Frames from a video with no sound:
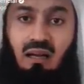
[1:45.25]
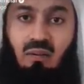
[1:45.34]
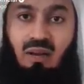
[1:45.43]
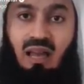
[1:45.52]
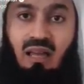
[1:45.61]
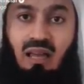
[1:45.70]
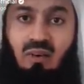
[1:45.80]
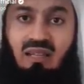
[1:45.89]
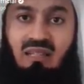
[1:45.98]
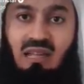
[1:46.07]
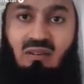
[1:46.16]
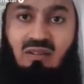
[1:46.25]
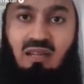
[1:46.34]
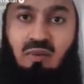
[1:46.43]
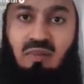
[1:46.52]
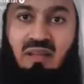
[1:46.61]
Well, you I, come I on
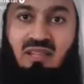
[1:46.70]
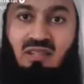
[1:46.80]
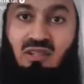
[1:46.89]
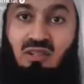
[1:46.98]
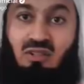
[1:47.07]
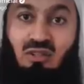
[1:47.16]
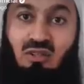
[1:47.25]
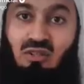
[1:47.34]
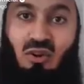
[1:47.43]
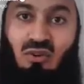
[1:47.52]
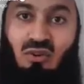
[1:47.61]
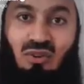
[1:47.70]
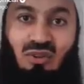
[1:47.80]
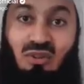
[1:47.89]
and blabber, but we see no